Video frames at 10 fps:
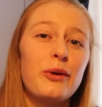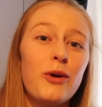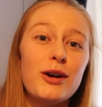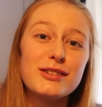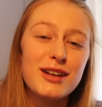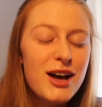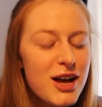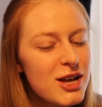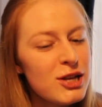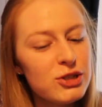it was.
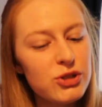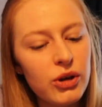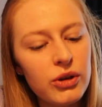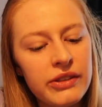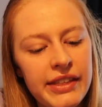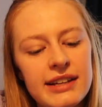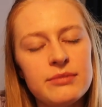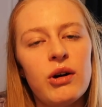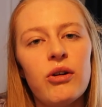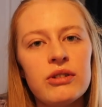So that's
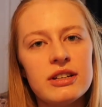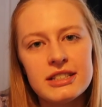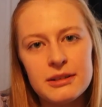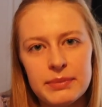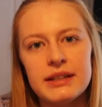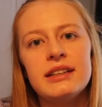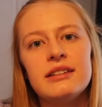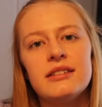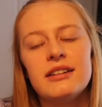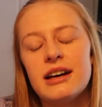my honest
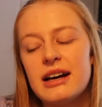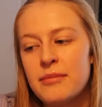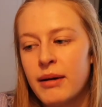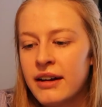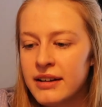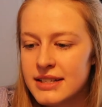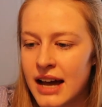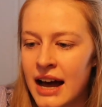opinion about it.